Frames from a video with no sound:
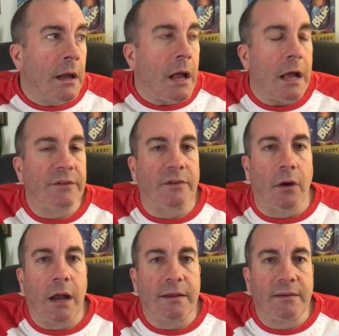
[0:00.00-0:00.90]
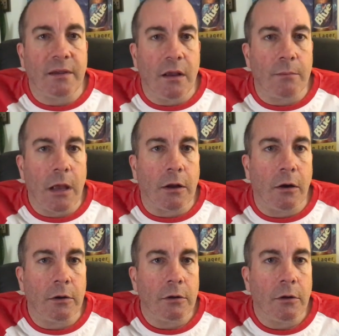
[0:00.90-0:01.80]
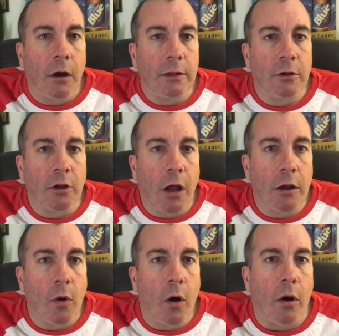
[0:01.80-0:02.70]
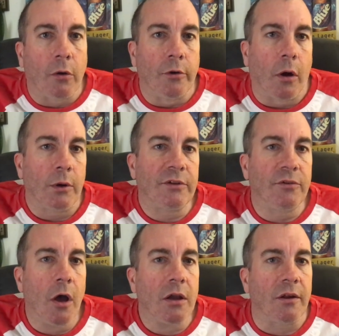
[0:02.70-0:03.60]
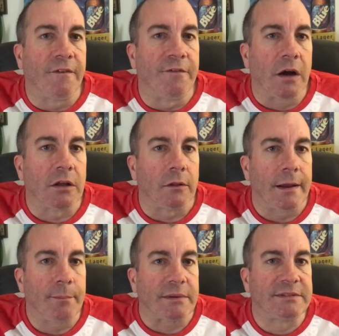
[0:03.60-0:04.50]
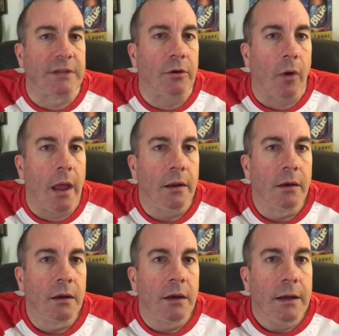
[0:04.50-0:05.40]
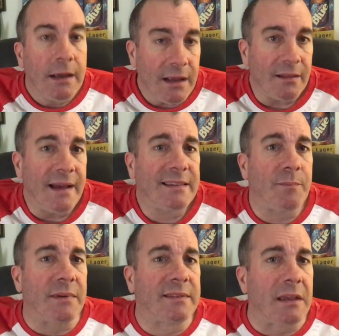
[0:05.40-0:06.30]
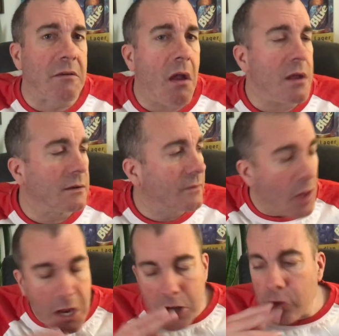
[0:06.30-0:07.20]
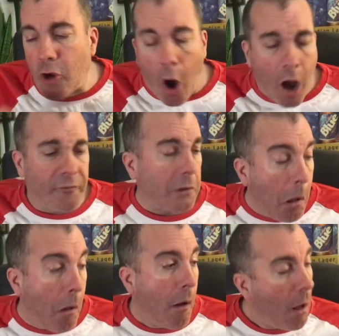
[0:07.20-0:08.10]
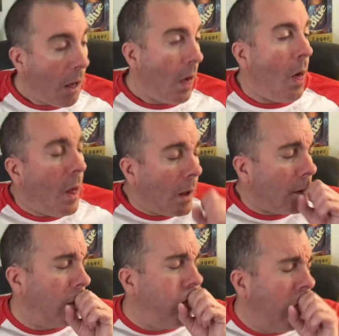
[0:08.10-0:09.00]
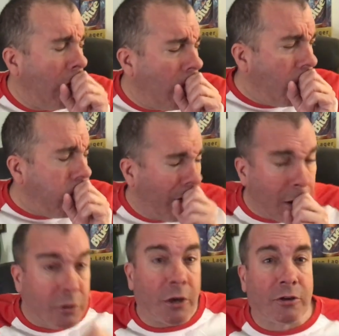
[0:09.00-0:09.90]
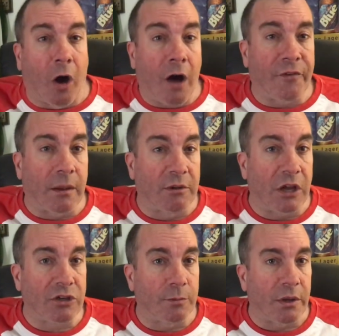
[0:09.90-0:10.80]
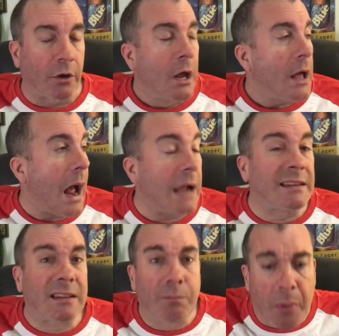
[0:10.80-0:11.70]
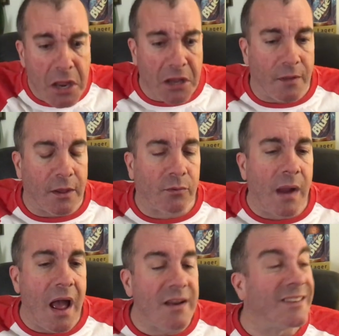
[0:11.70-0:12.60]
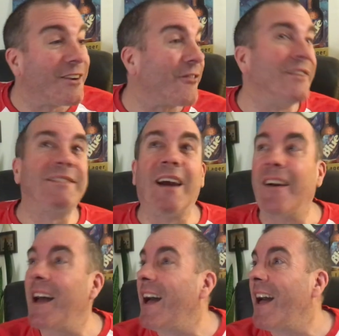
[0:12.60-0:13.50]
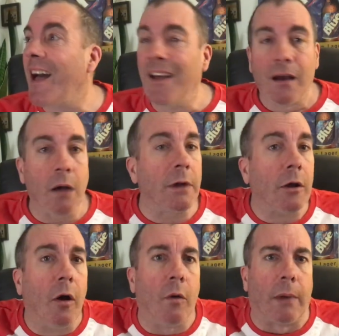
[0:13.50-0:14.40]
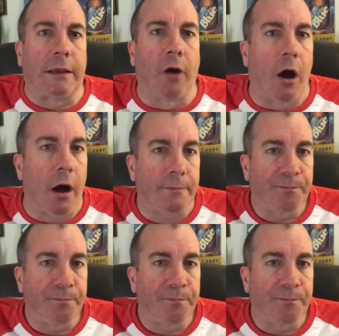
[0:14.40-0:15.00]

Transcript: and so I see him. I look at it, I go, oh no, he's not gonna fucking light up a cigarette. He lights up a cigarette, he's lighting coffee. Good coughing imitation, Peter. And spitting on the ground, his girlfriend's there. I'm like, oh my god.